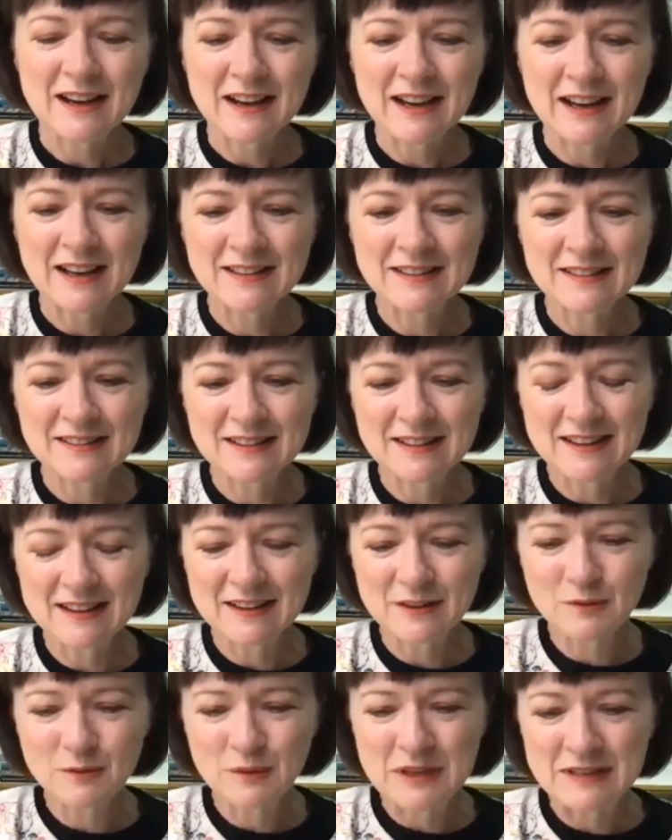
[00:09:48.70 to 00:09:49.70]
And
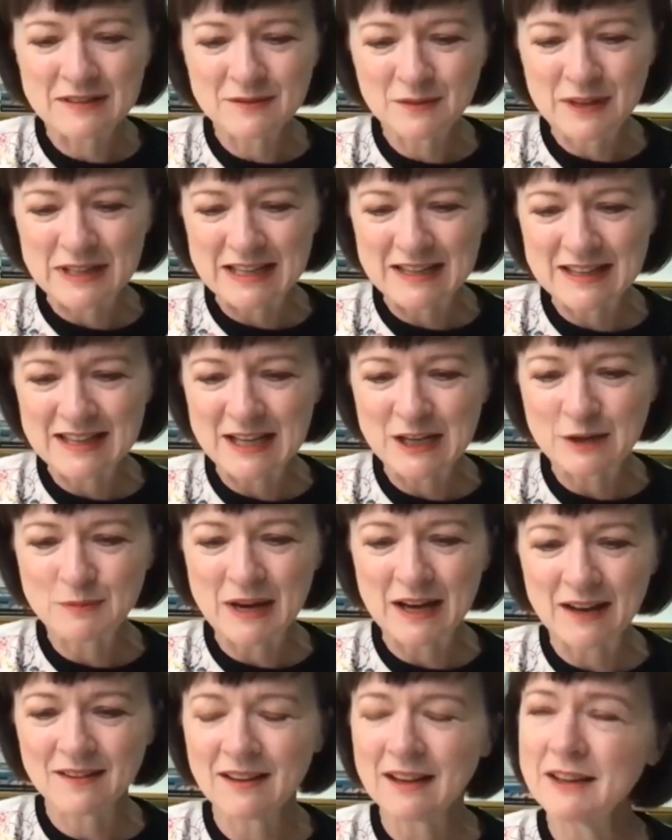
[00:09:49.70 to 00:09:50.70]
when you think
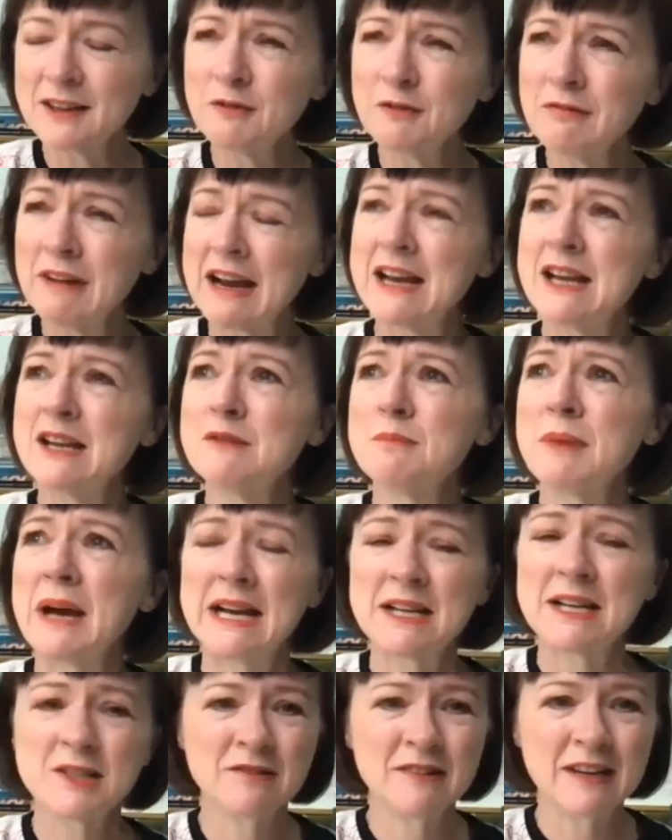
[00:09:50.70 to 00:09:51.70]
about like the rain
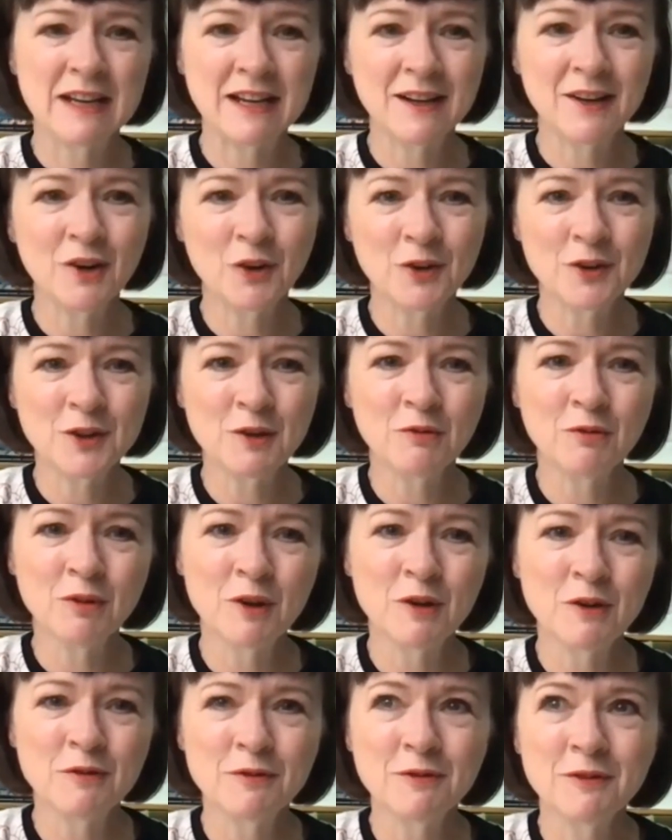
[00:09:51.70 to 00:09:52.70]
pattering on the
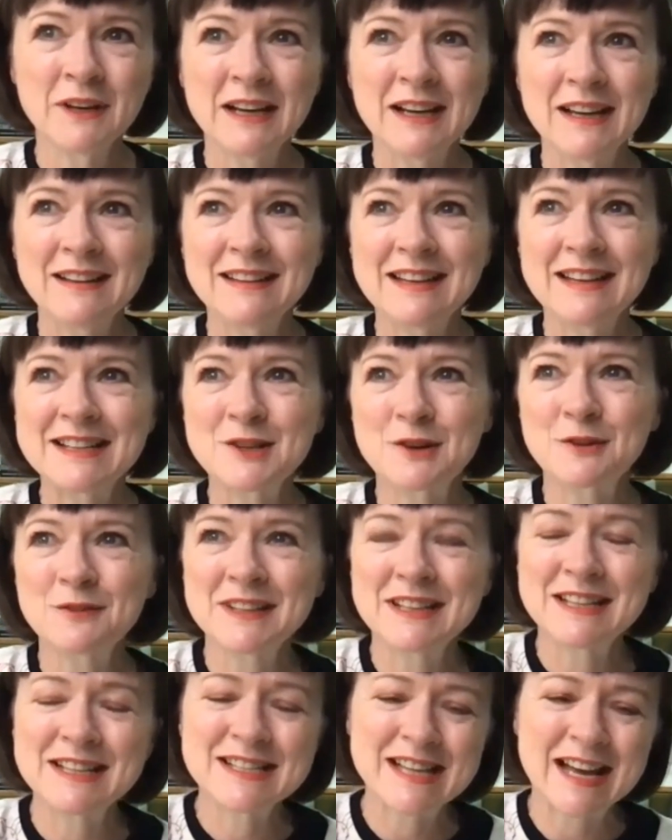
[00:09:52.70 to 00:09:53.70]
roof, that's
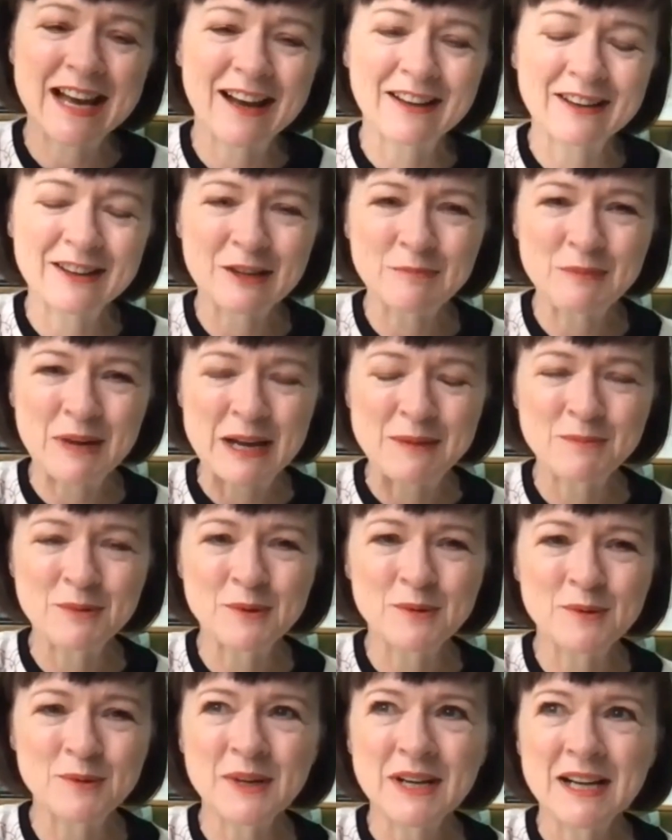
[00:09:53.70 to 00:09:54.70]
often a sound that
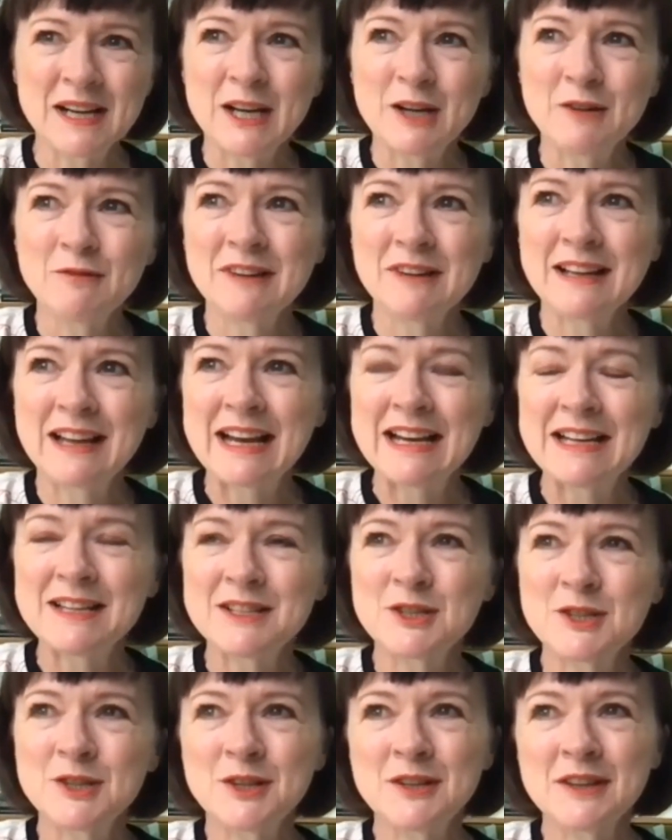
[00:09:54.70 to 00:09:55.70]
people relate
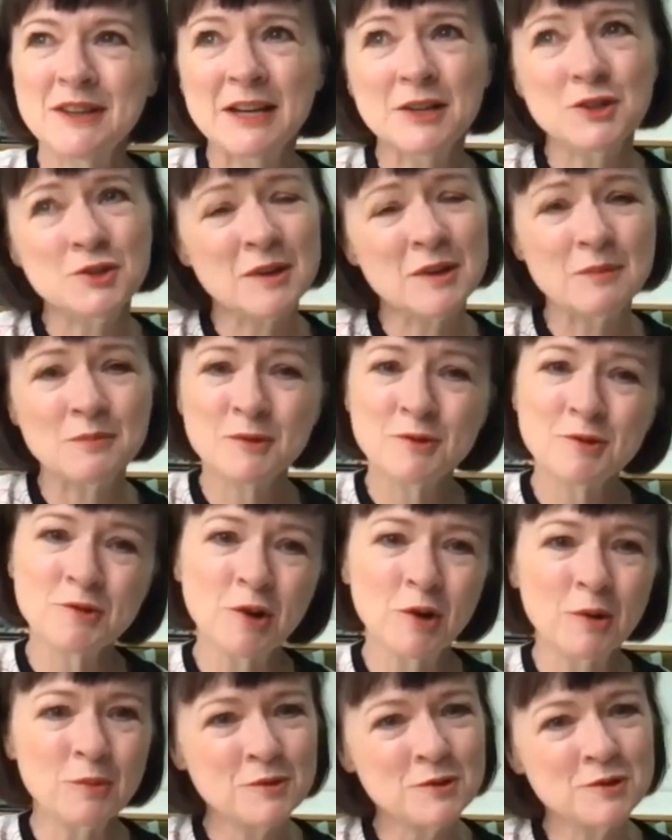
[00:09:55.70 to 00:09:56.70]
to, that drip,
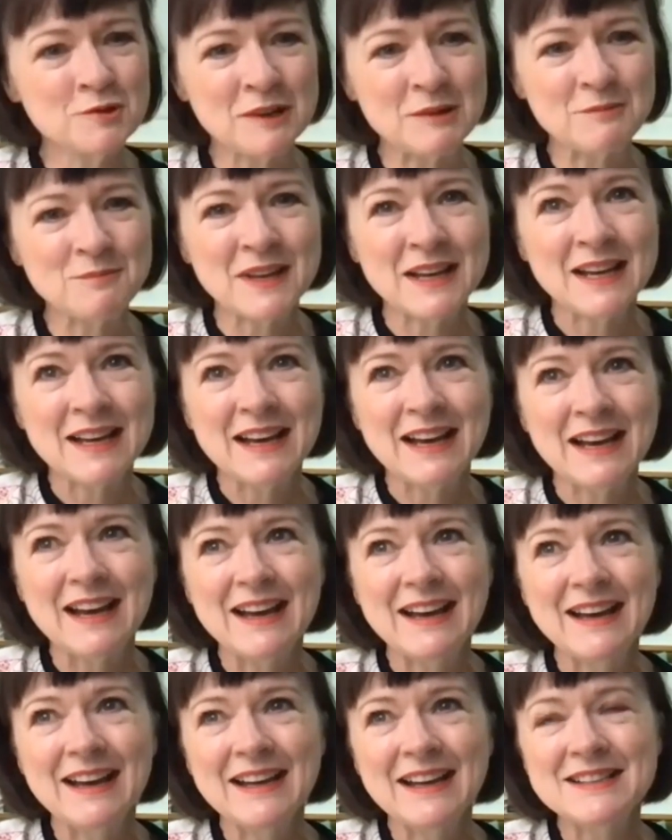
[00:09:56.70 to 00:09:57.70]
drop, drip.
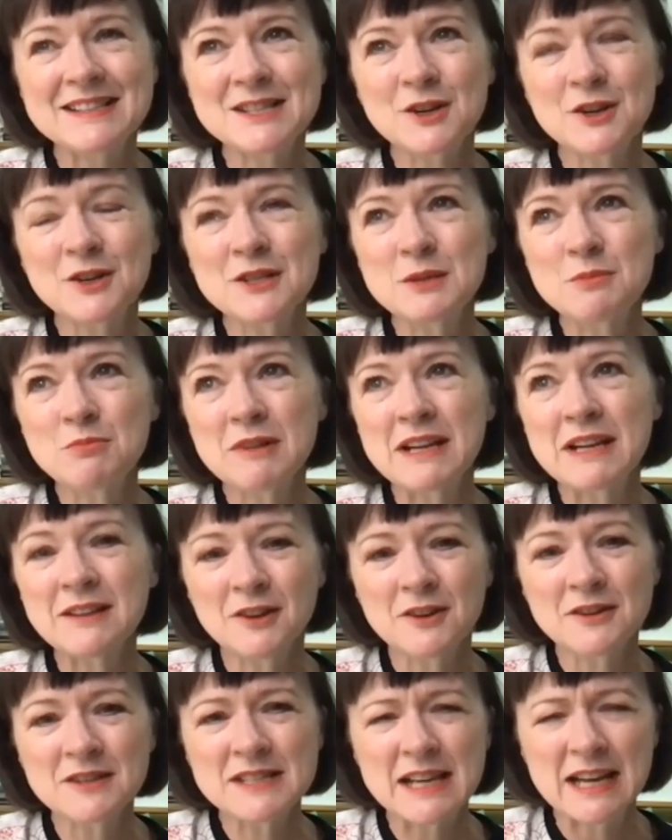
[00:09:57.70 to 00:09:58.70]
And so to bring
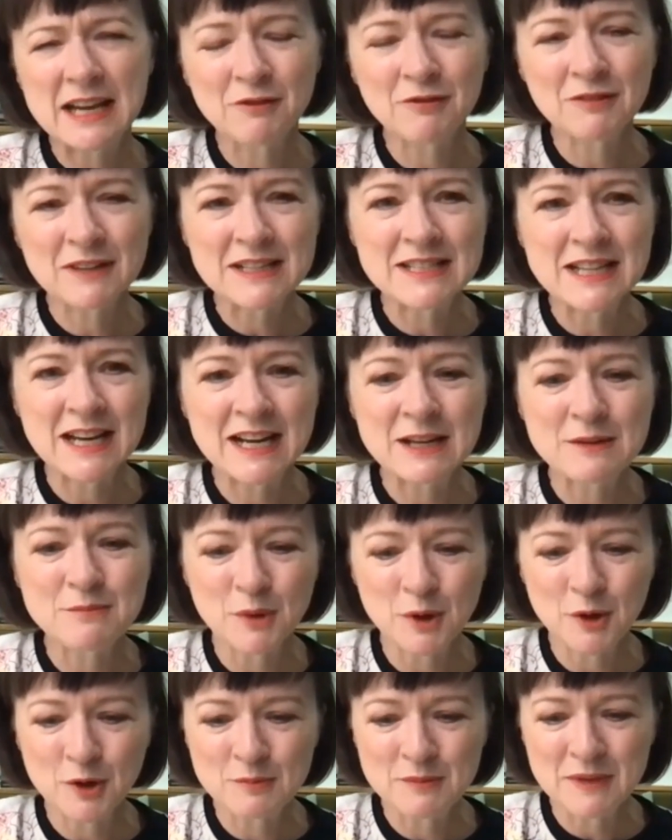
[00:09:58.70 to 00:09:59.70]
those everyday
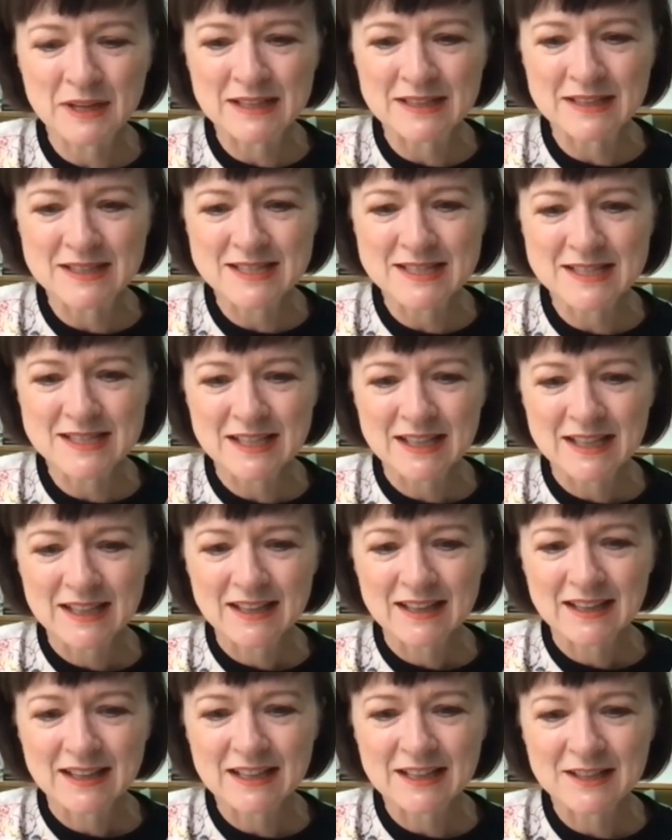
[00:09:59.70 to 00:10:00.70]
moments
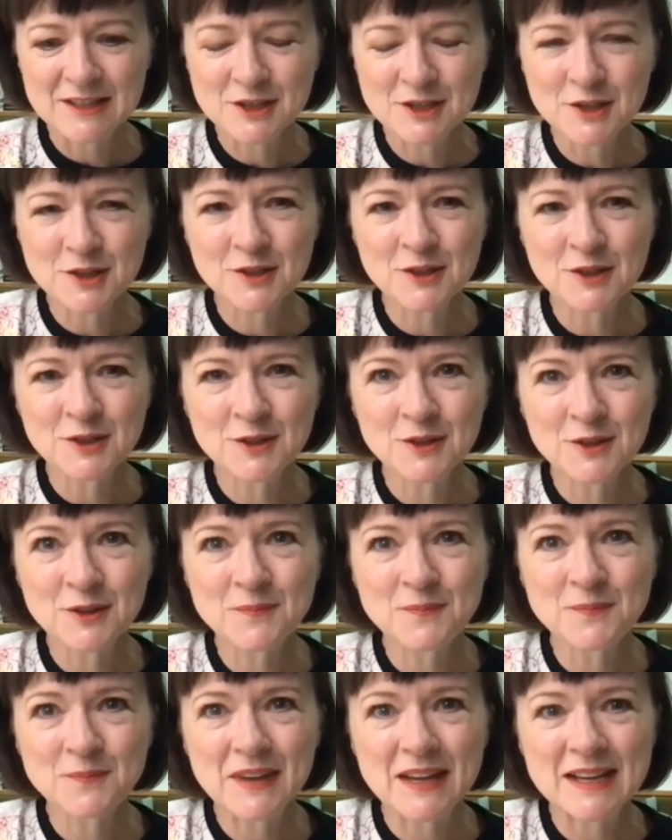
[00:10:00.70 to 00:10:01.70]
into
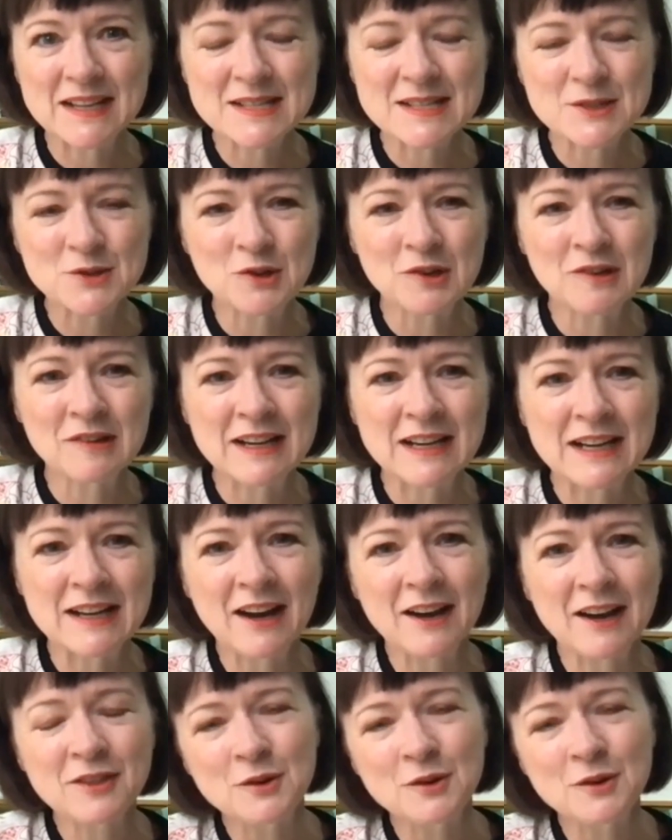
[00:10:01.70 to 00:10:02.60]
a story, I